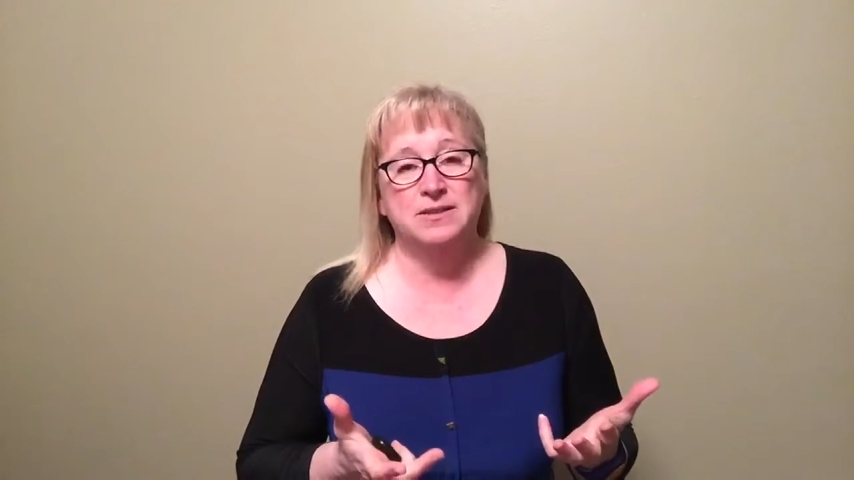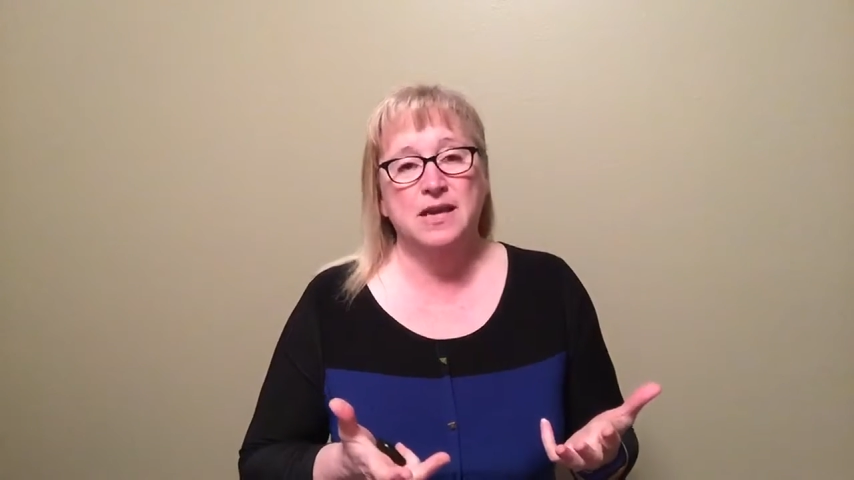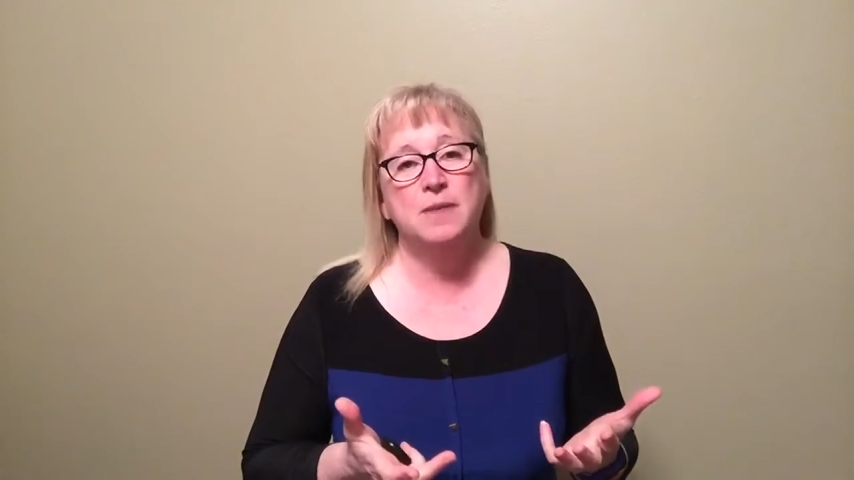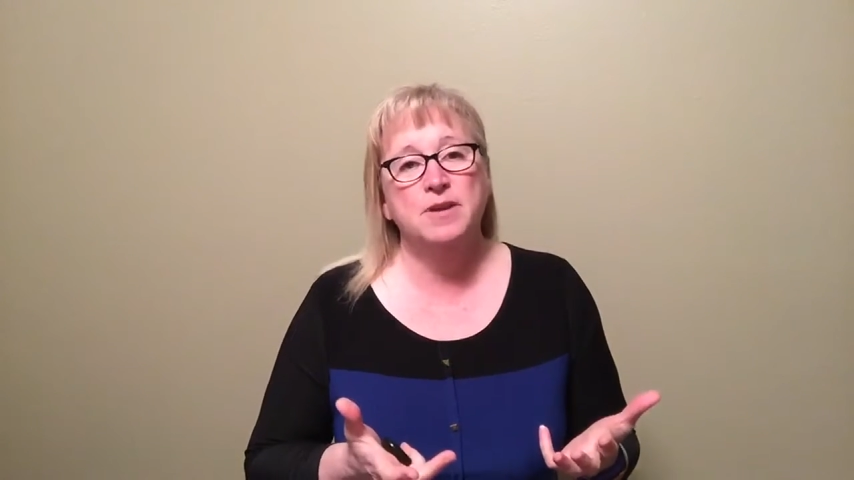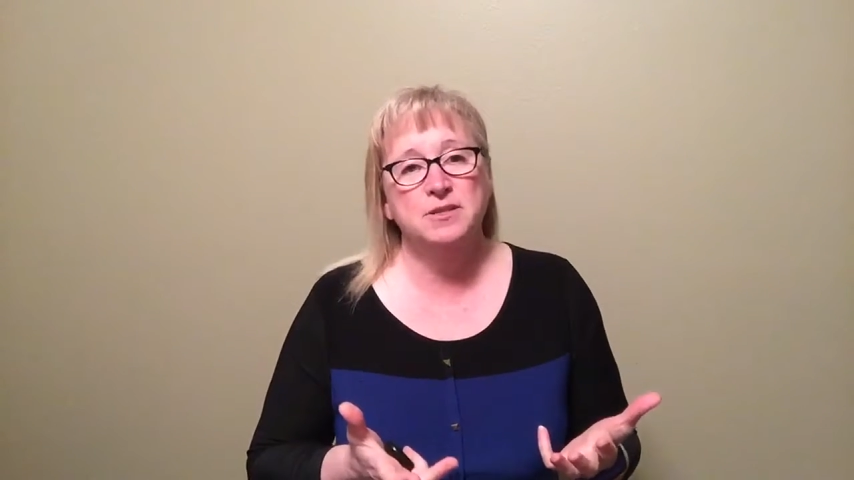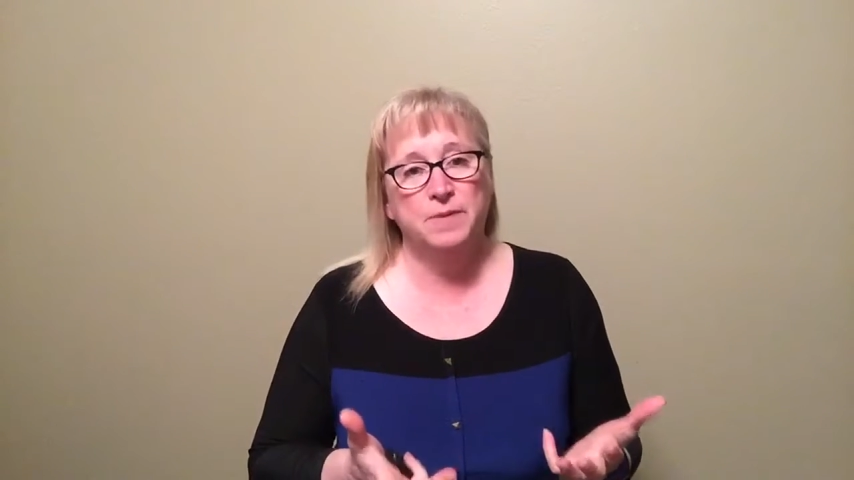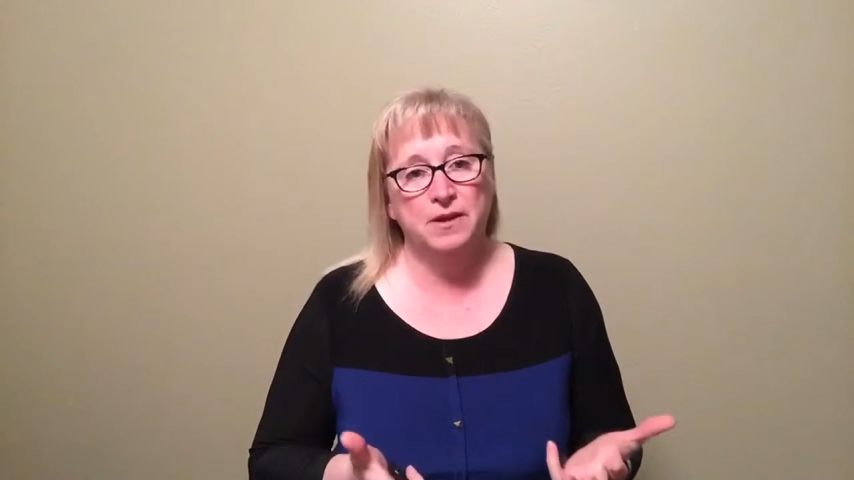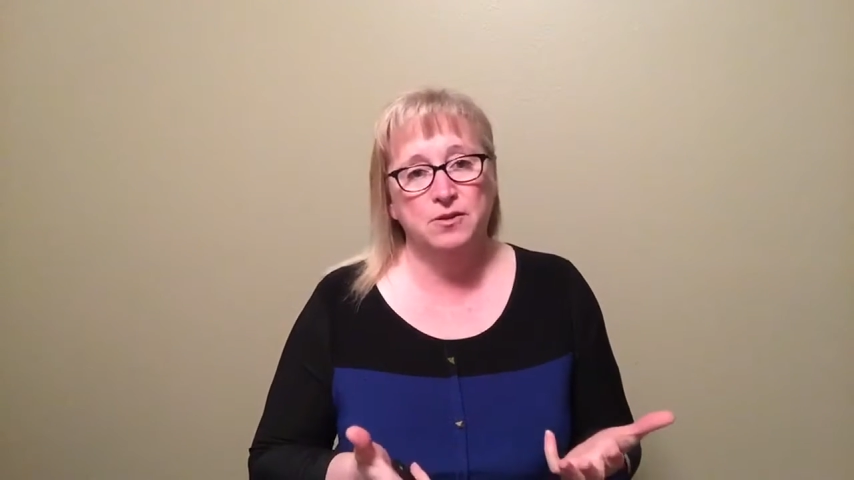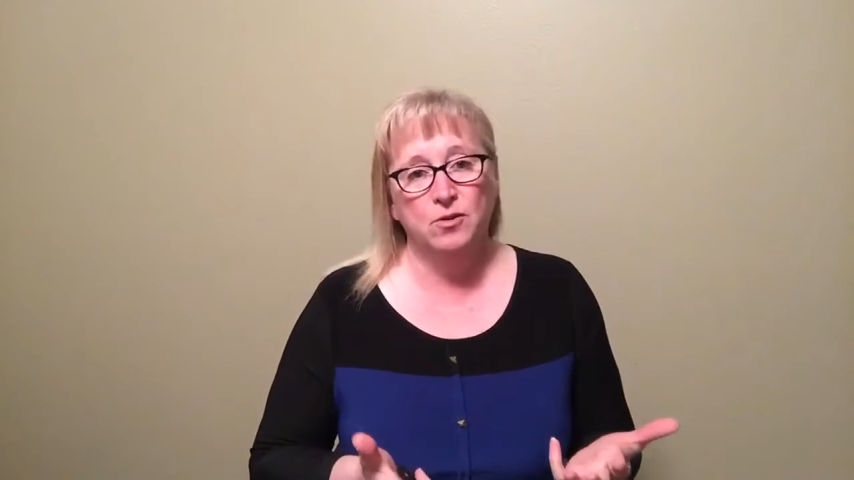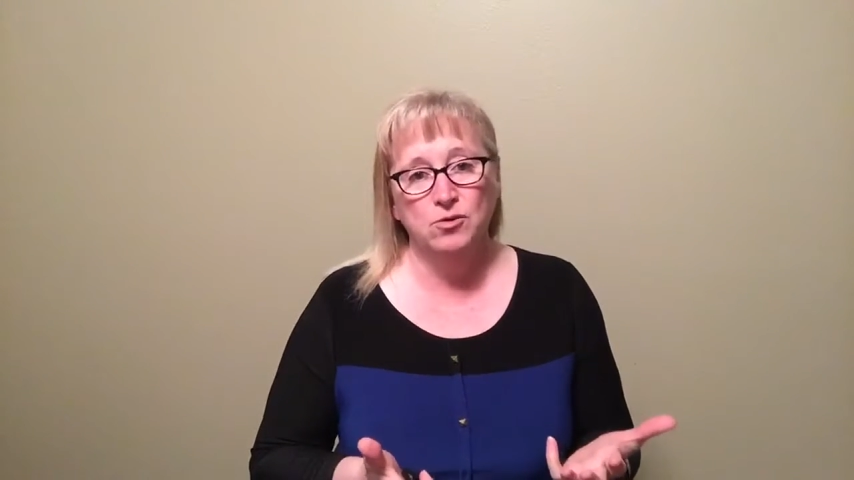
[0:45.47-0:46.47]
of time I spend
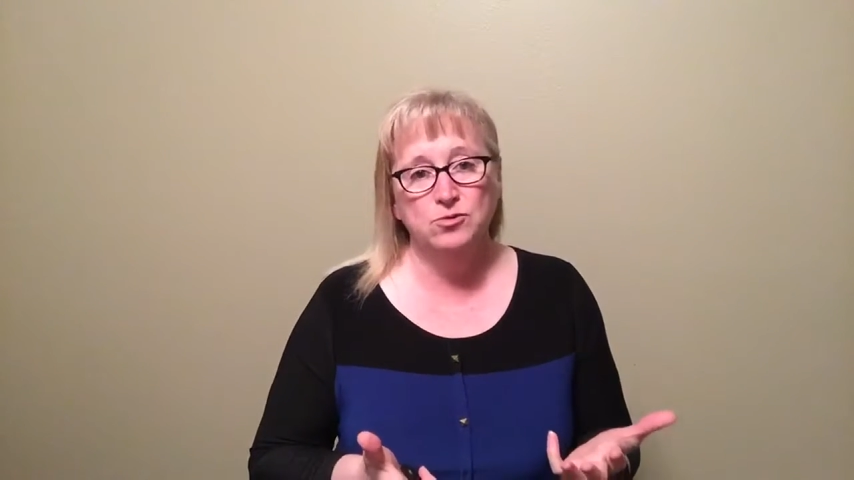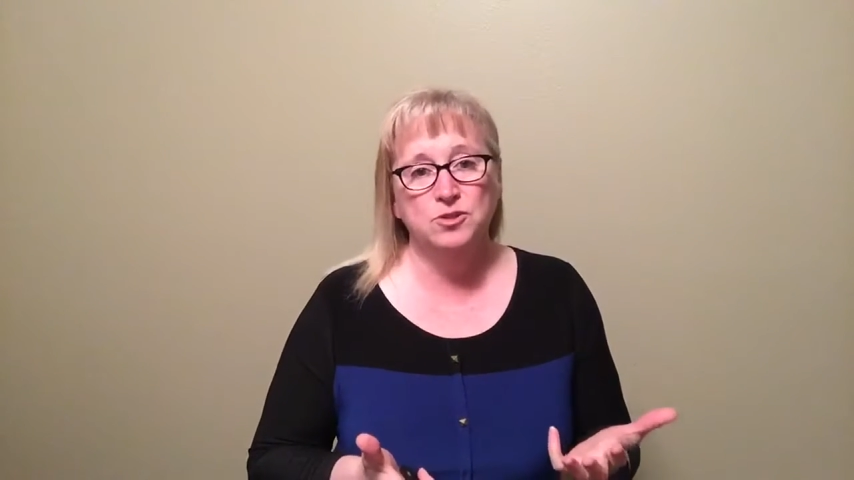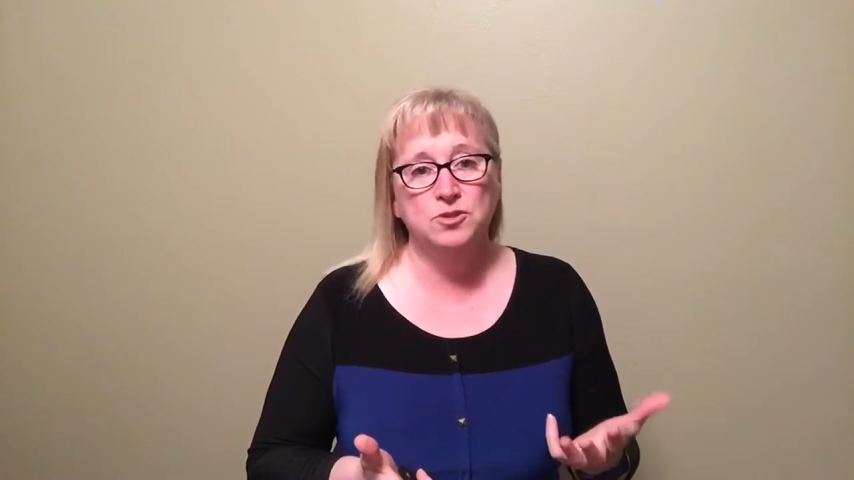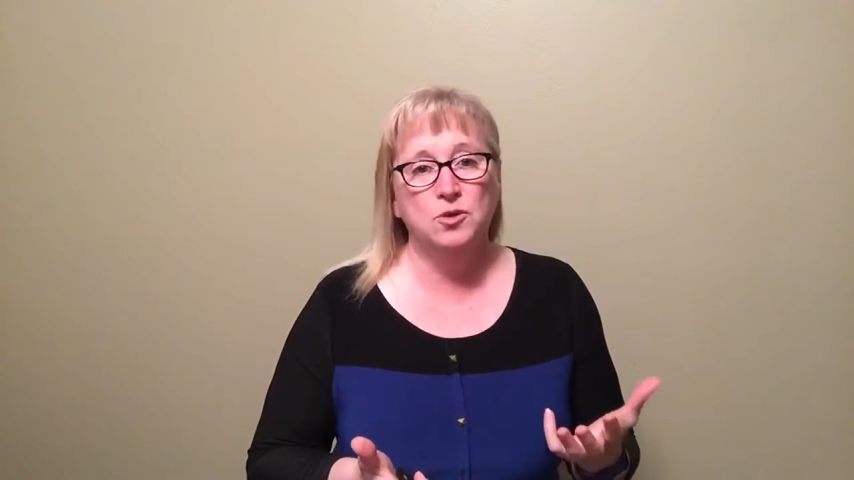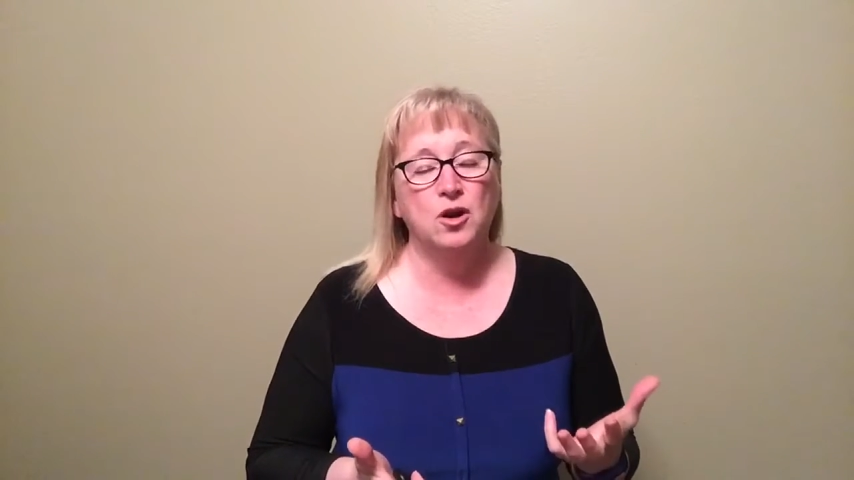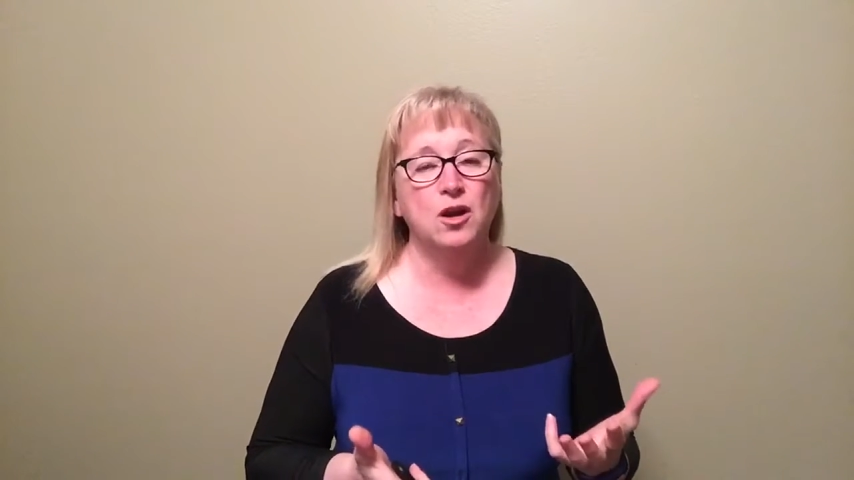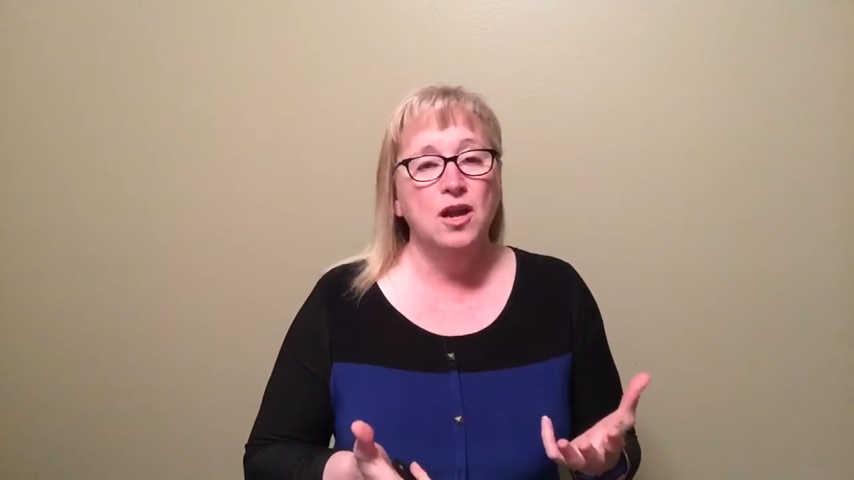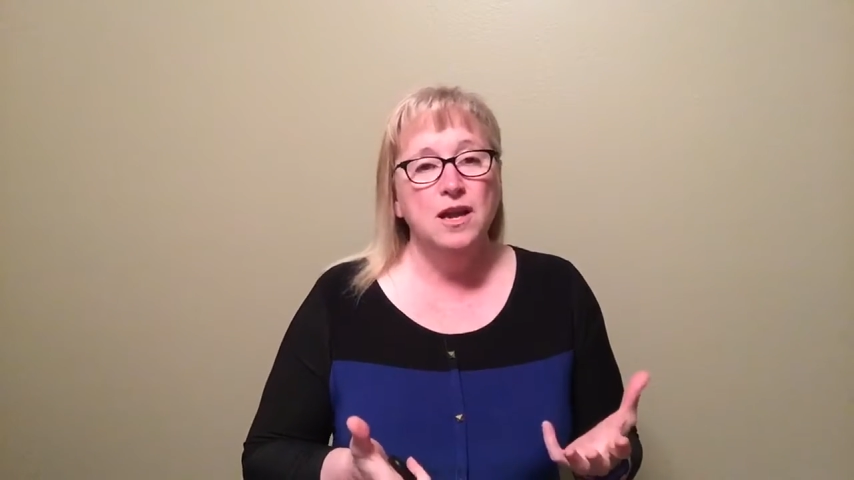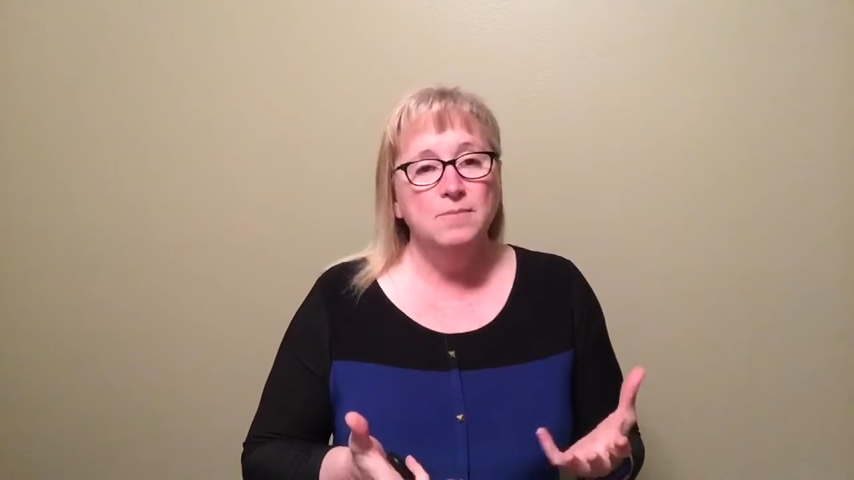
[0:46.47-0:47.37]
in the grocery store,